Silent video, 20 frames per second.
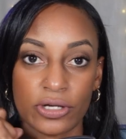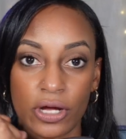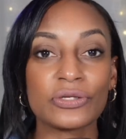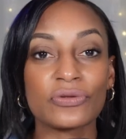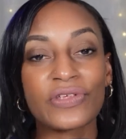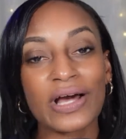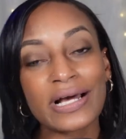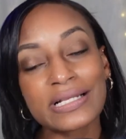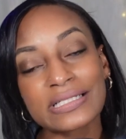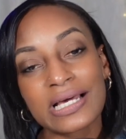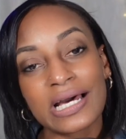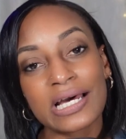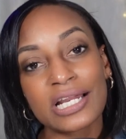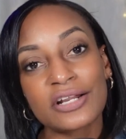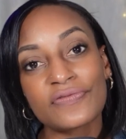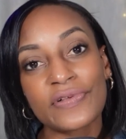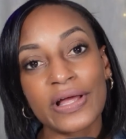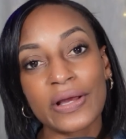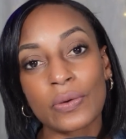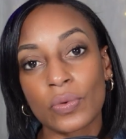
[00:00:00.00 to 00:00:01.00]
So that's kind
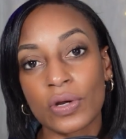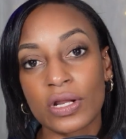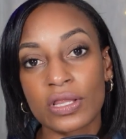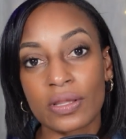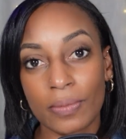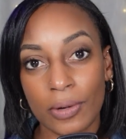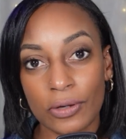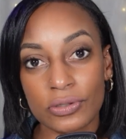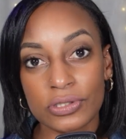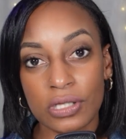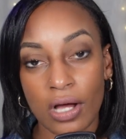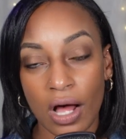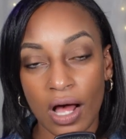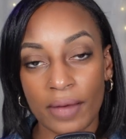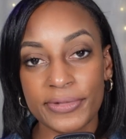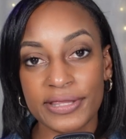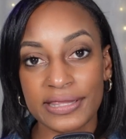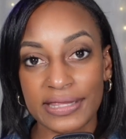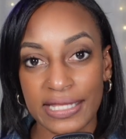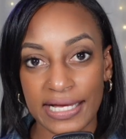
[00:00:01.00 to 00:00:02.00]
of like one of the most
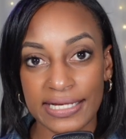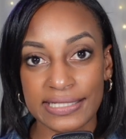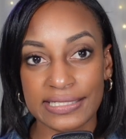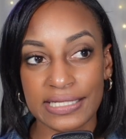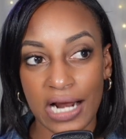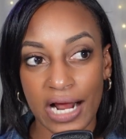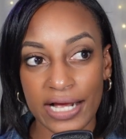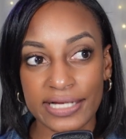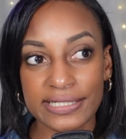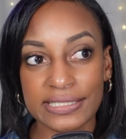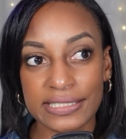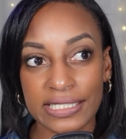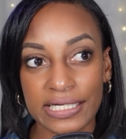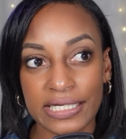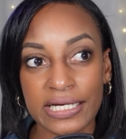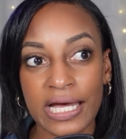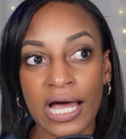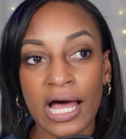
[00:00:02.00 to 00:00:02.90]
common things that I see,